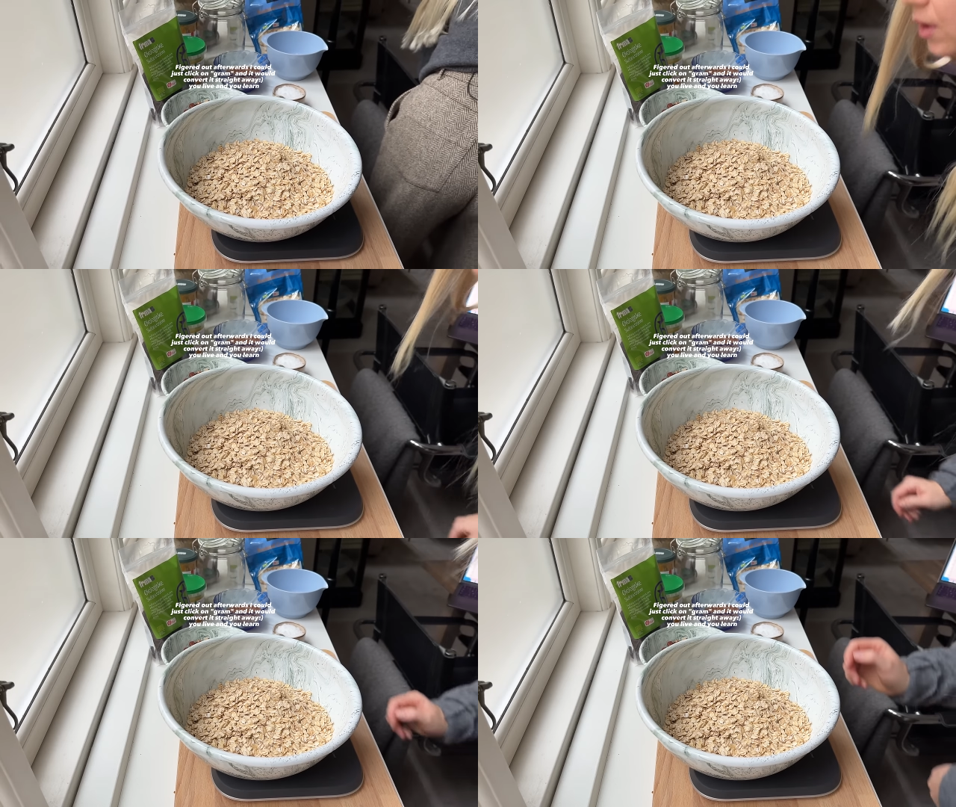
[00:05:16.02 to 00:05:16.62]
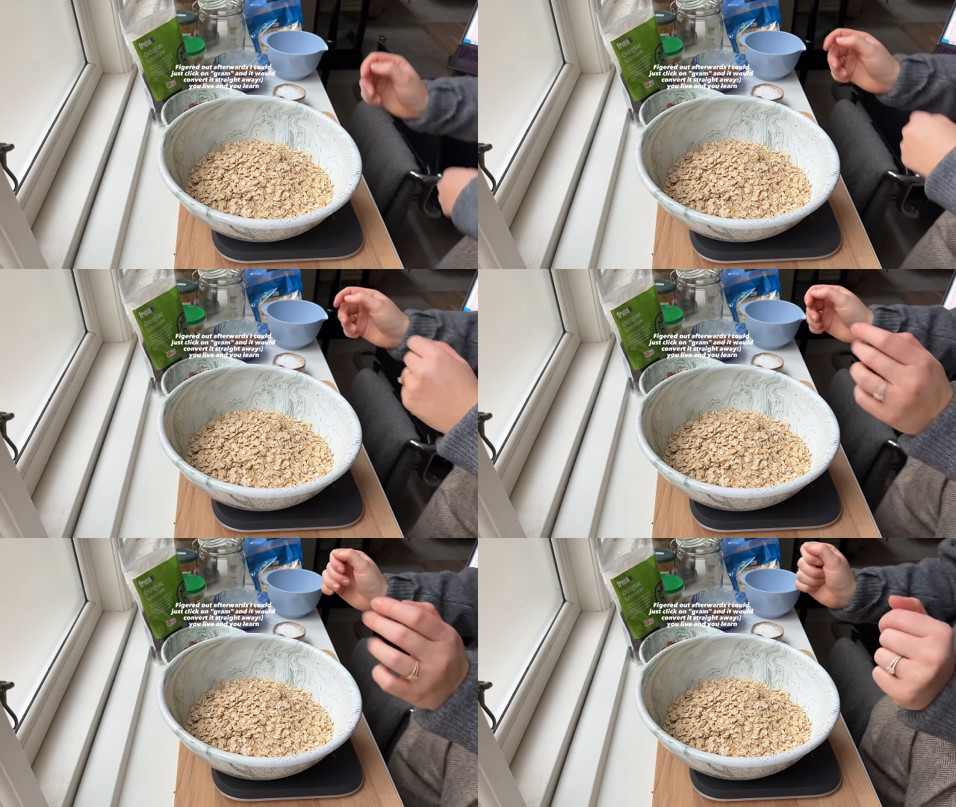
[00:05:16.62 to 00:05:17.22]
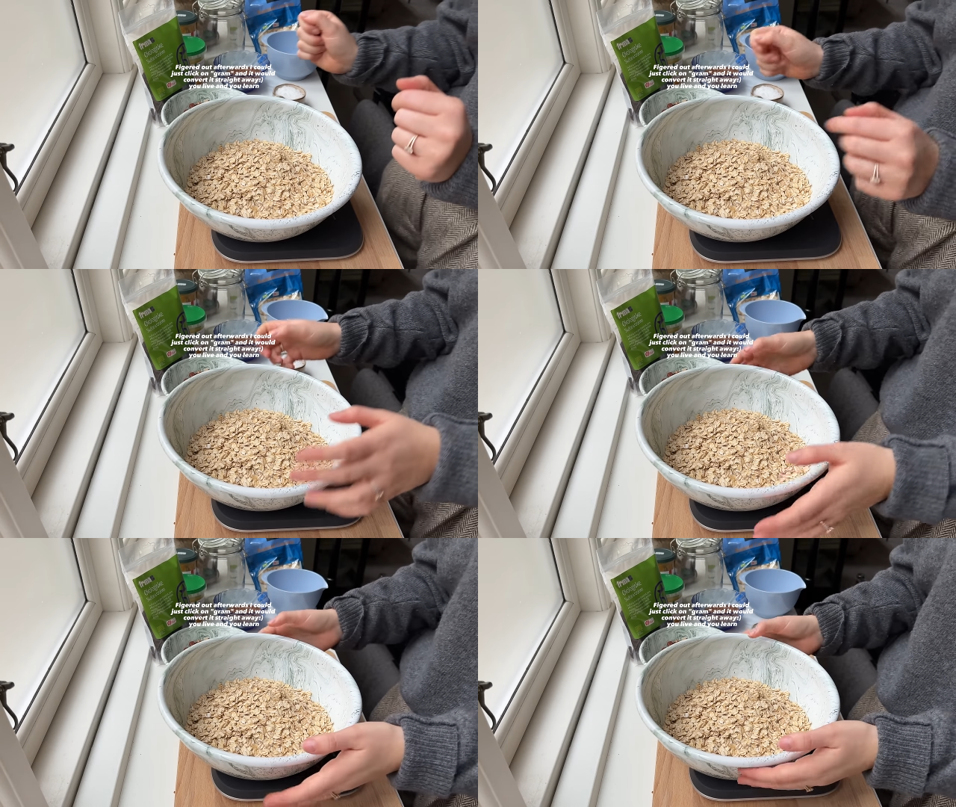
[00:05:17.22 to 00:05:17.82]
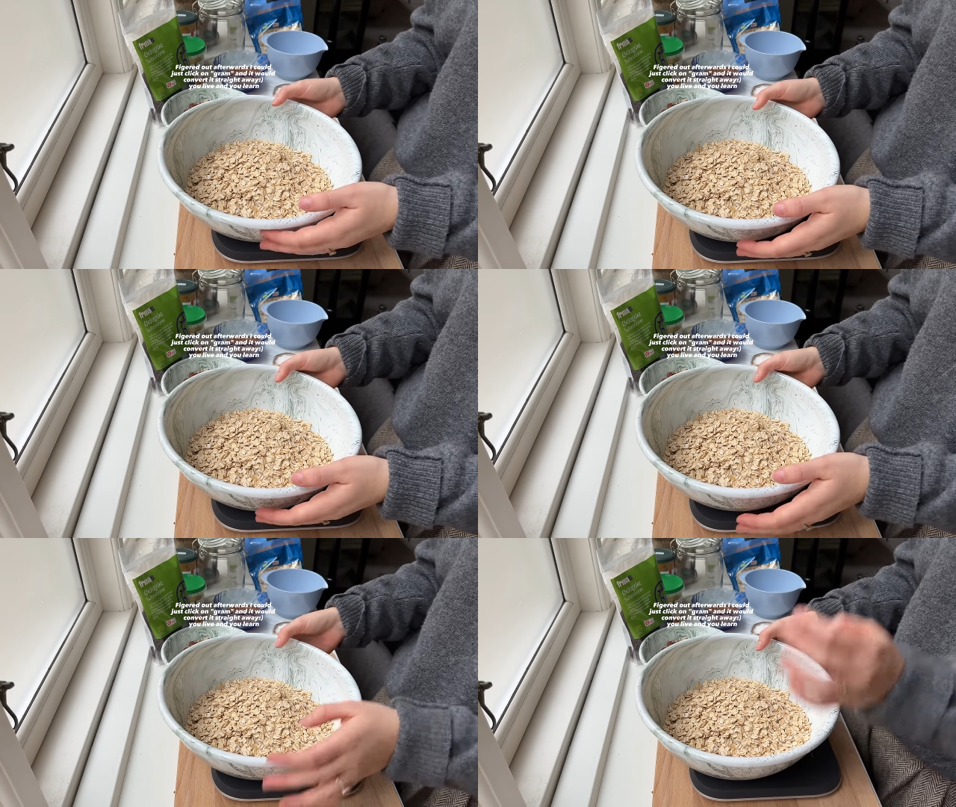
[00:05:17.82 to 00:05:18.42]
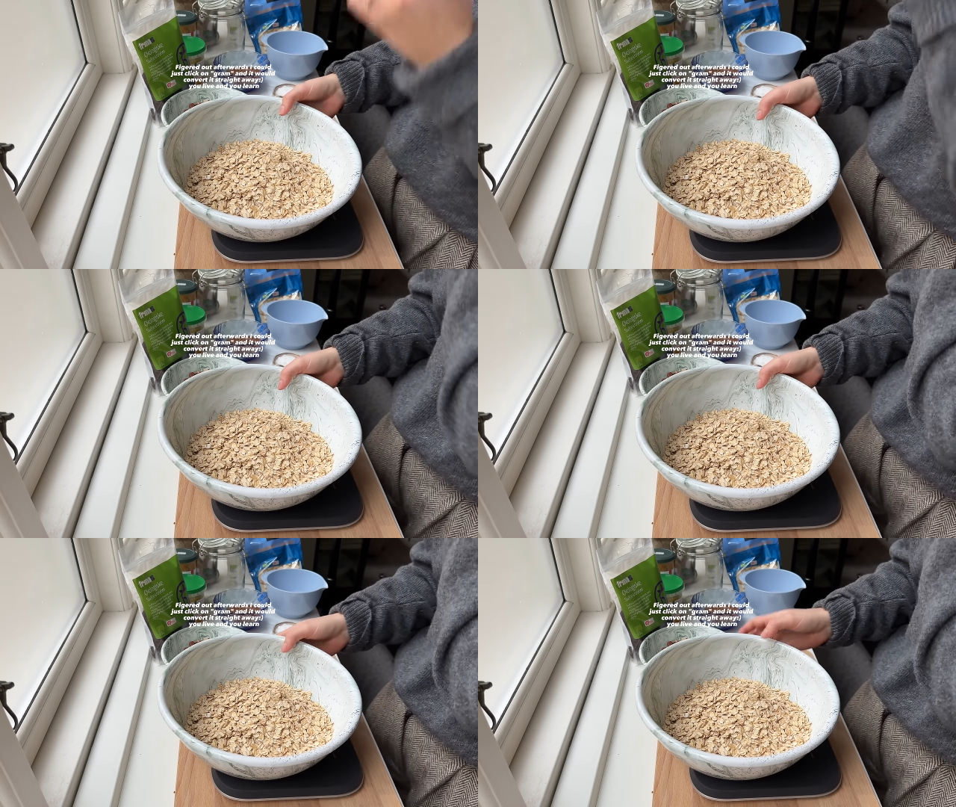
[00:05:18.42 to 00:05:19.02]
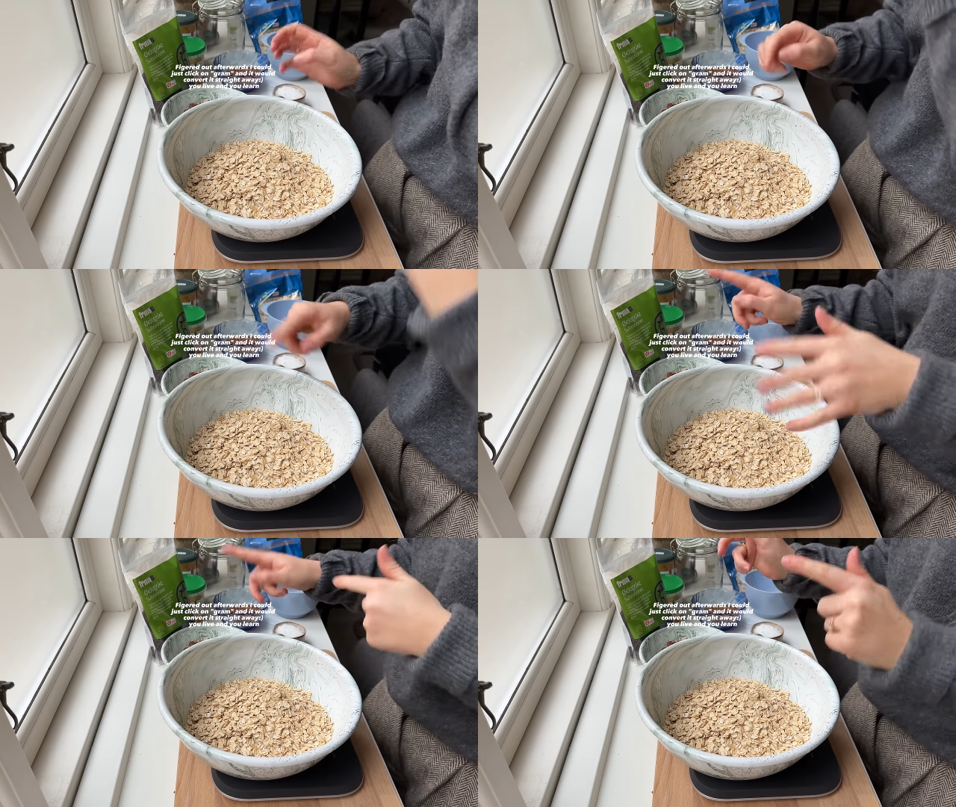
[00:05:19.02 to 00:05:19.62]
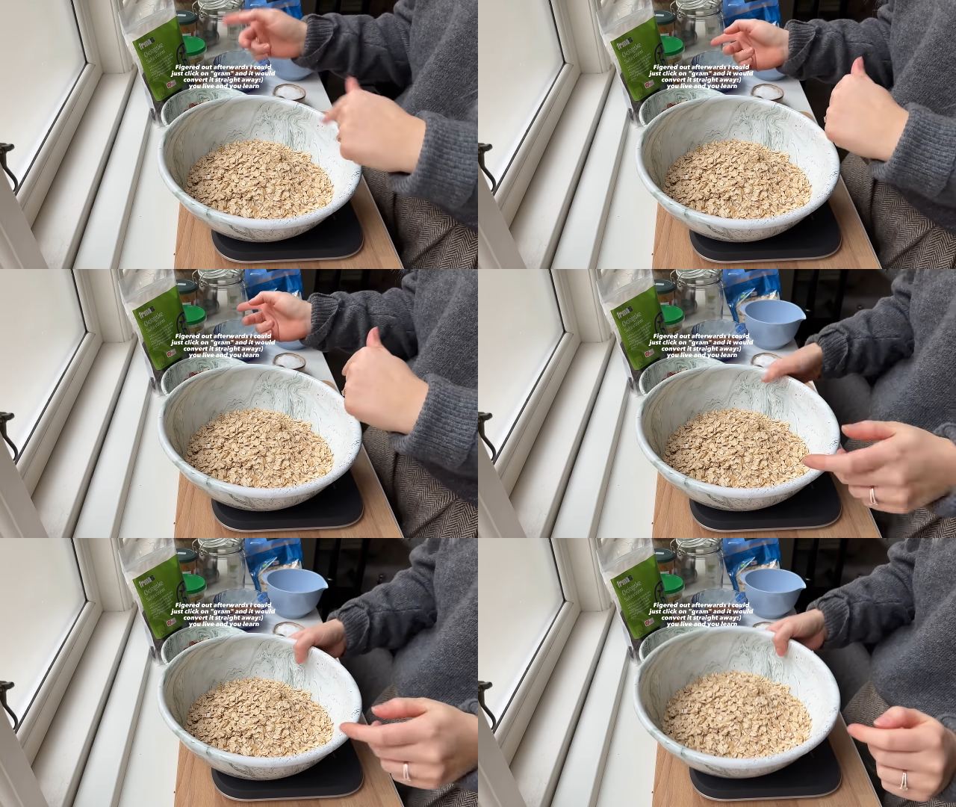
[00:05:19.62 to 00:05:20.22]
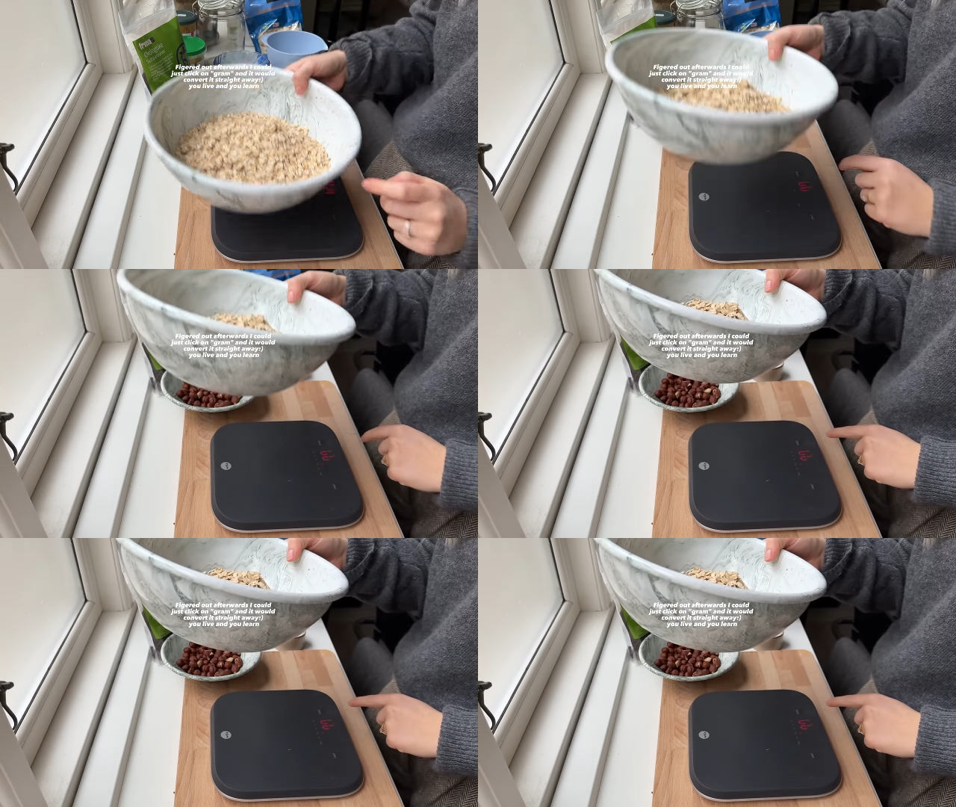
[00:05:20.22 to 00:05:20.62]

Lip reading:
Nobody's mouth can be seen.